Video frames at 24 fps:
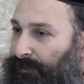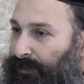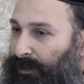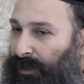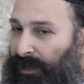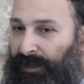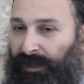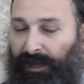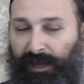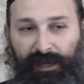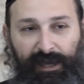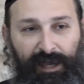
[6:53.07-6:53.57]

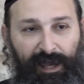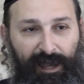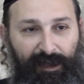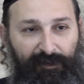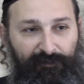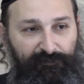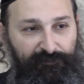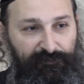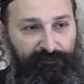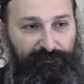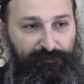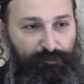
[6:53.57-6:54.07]
and I
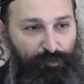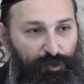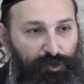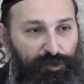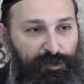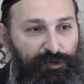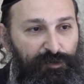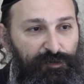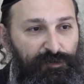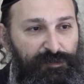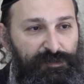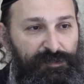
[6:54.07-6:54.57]
have
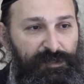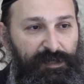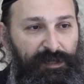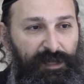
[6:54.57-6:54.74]
workers,